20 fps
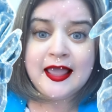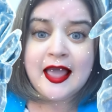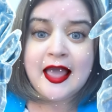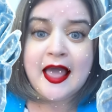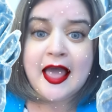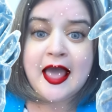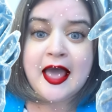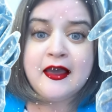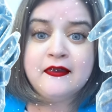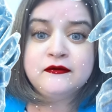
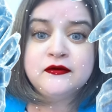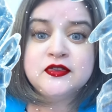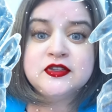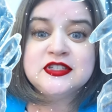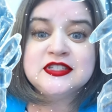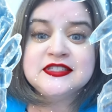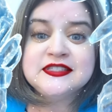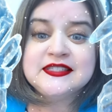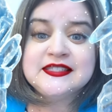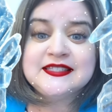have
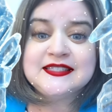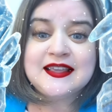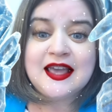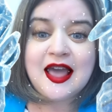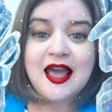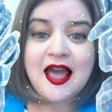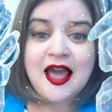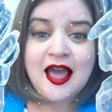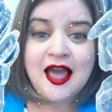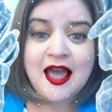
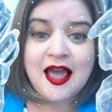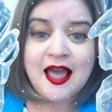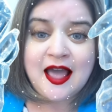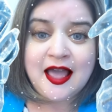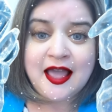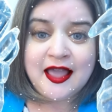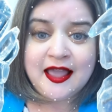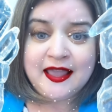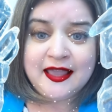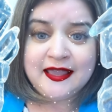
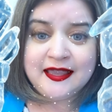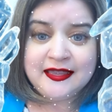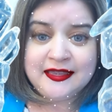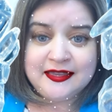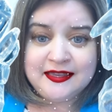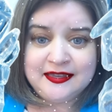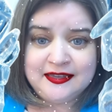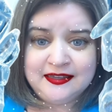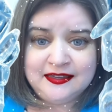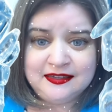
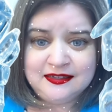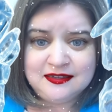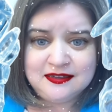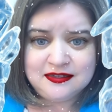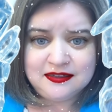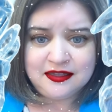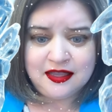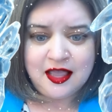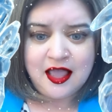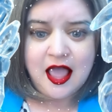
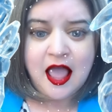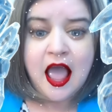assigned.